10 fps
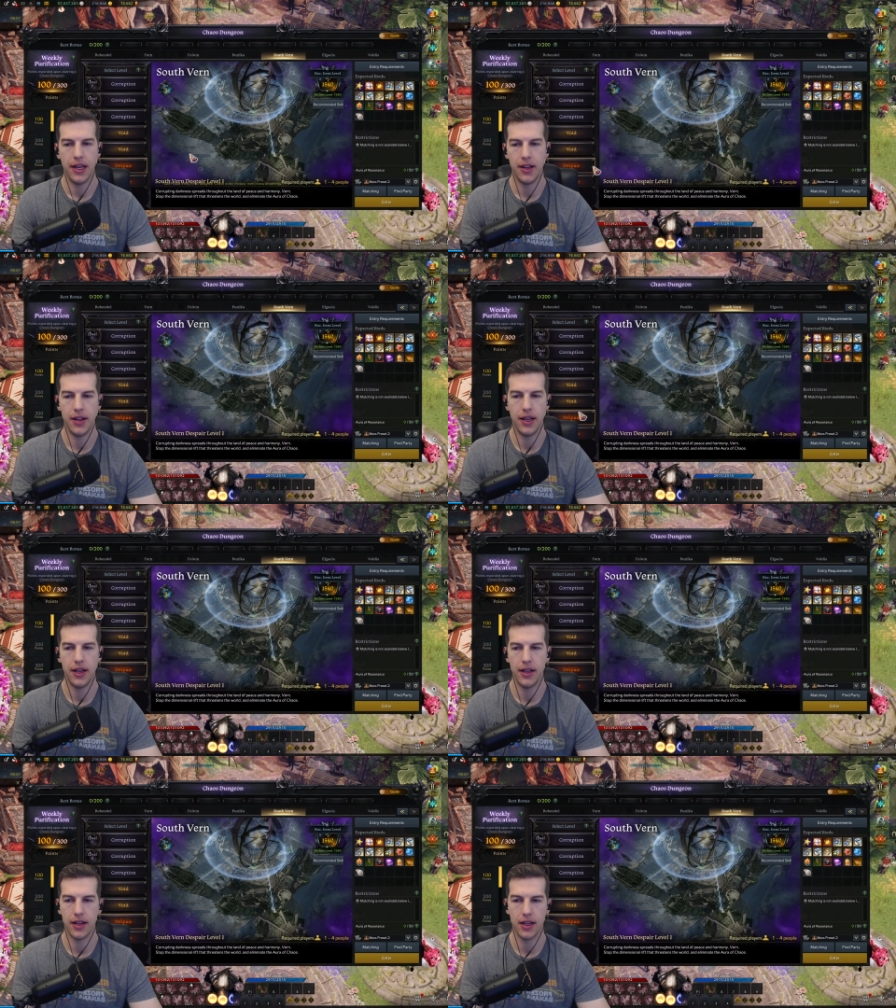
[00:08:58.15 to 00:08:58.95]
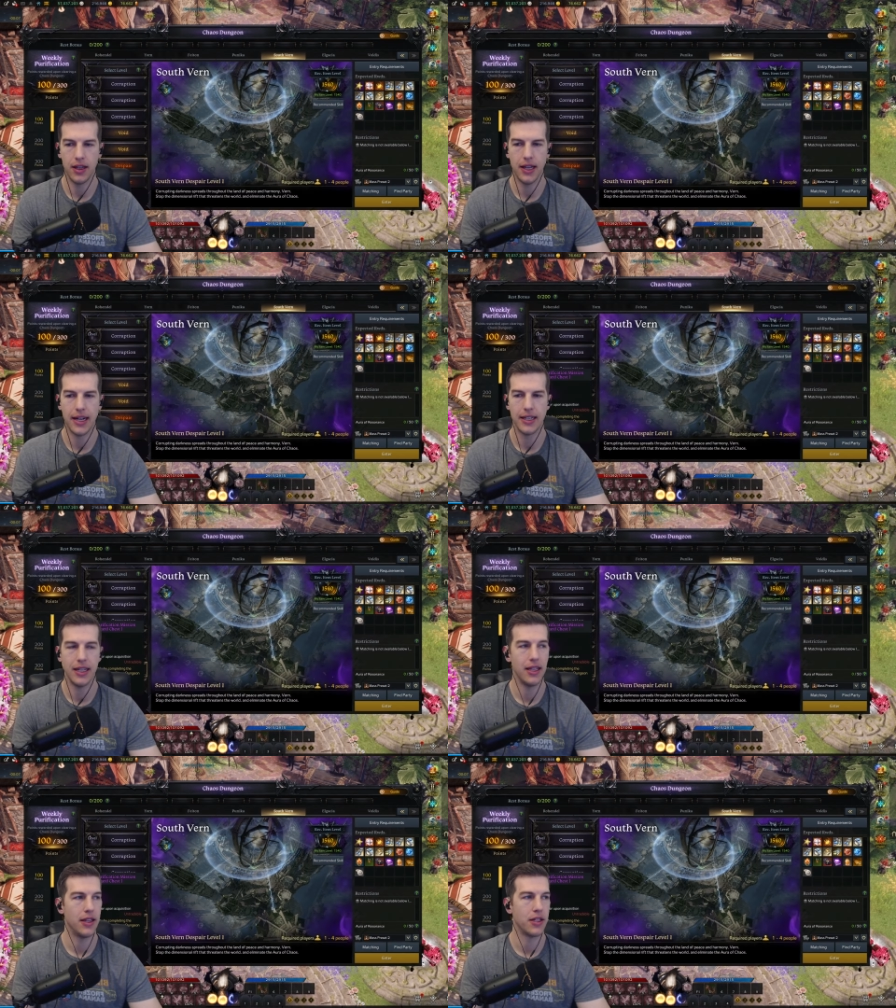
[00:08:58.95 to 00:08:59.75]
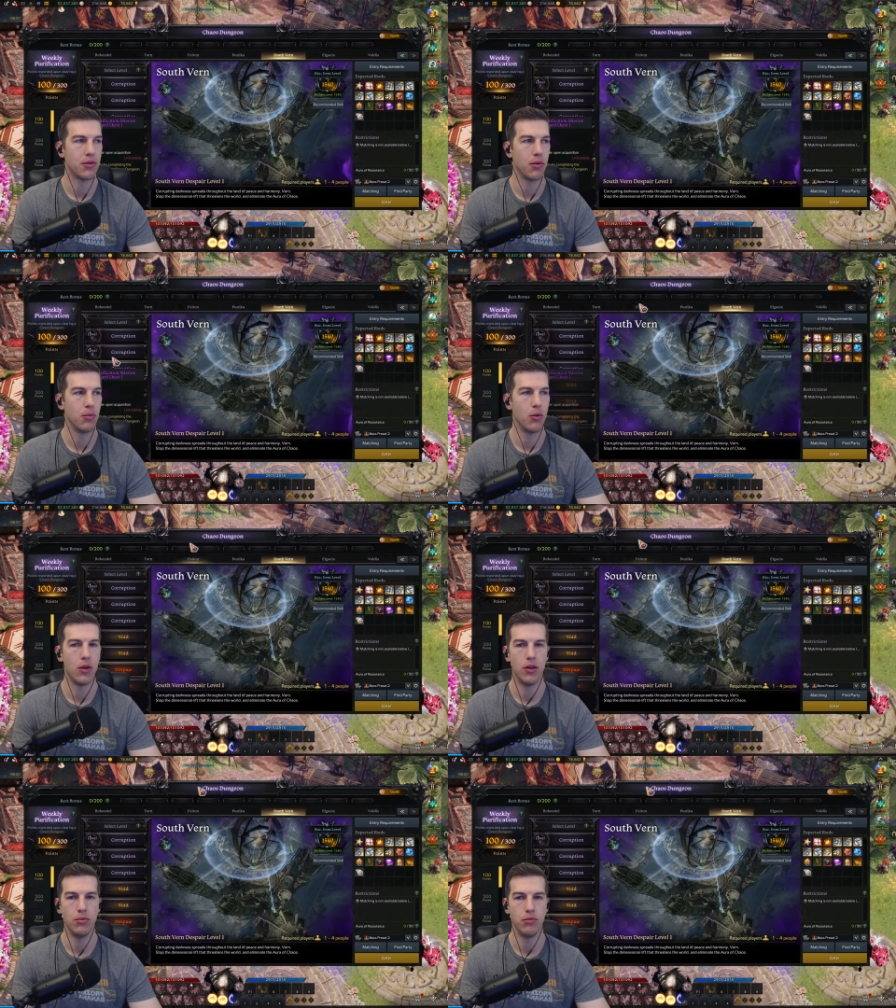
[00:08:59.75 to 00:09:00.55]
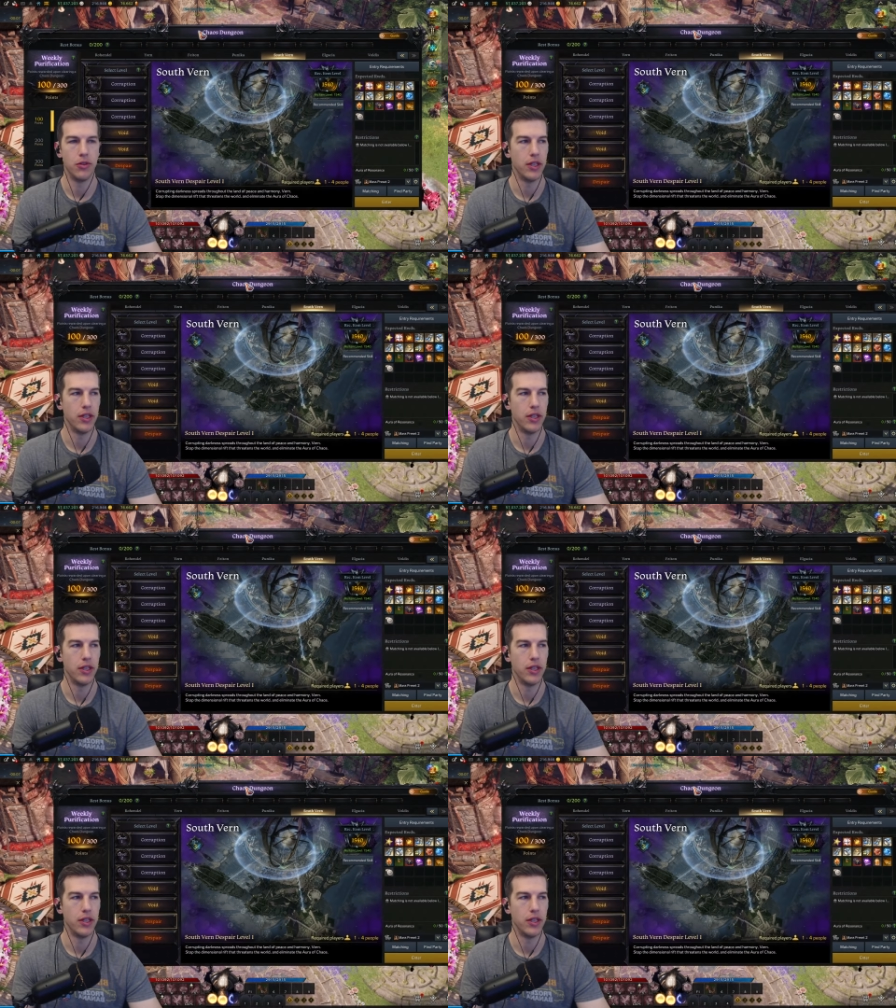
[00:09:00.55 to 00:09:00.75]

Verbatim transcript: and then collecting this reward. Oh, you